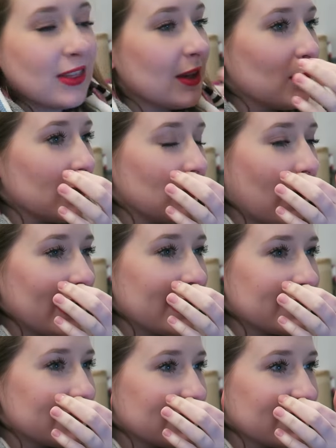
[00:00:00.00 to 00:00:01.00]
I think we
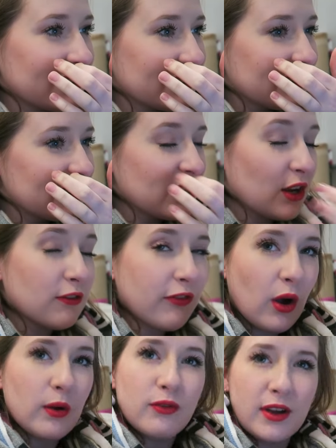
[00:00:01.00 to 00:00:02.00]
raised so
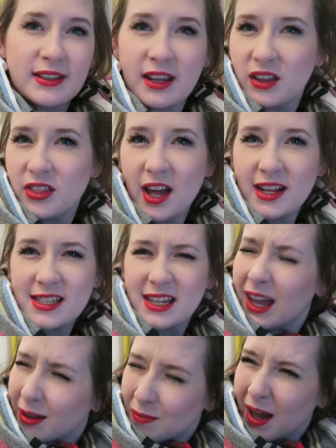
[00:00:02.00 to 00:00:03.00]
far we've raised like
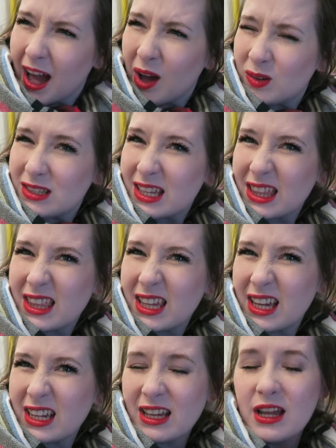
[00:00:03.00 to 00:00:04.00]
38 pounds I
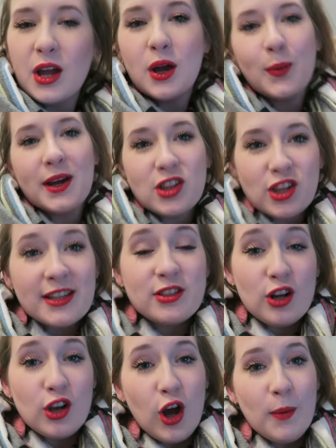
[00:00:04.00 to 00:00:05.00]
think which is
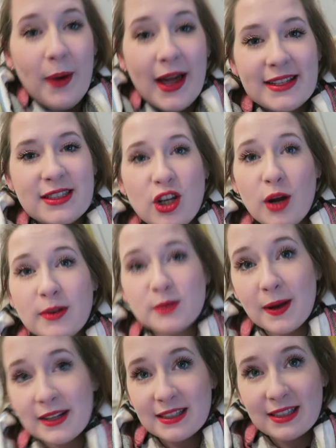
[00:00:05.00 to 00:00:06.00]
not a lot but it's so
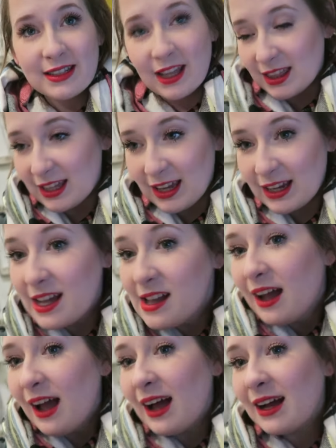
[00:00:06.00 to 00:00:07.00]
much better than nothing
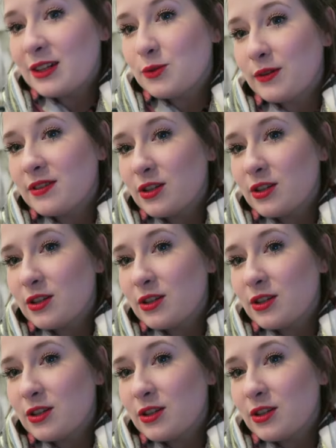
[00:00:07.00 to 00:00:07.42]
and we've